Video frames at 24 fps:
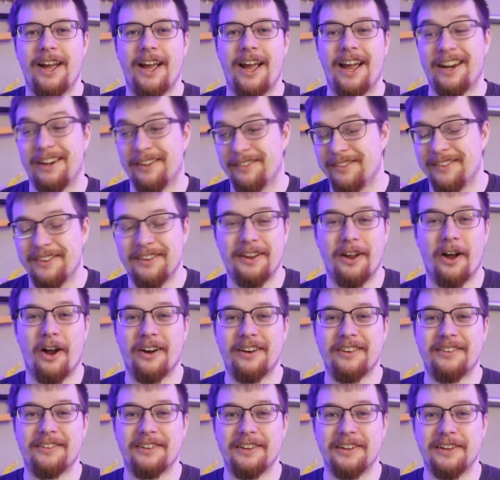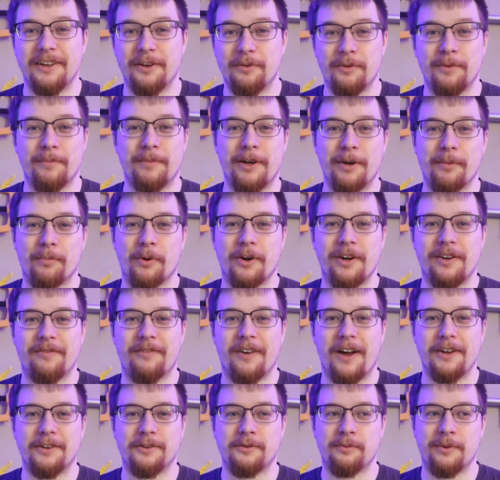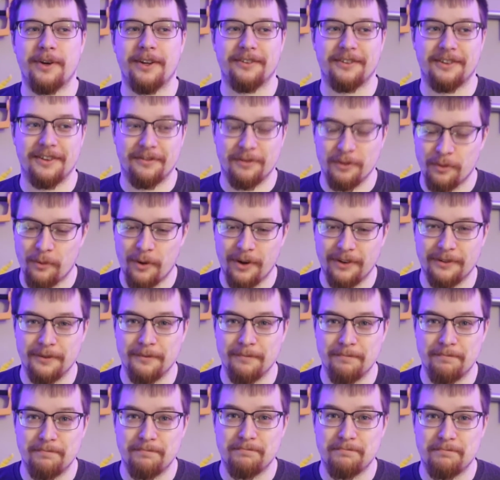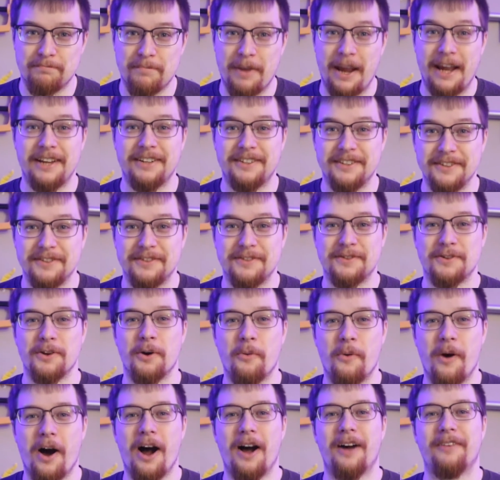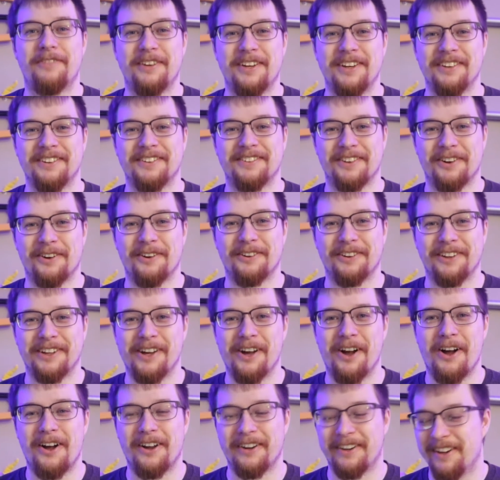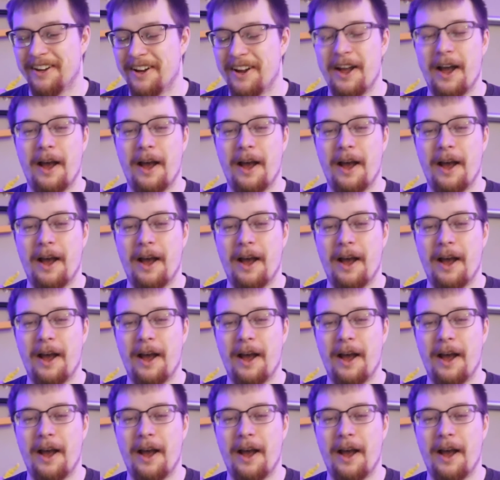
And honestly, it would be a pretty fine twist if it wasn't painted so obvious early on.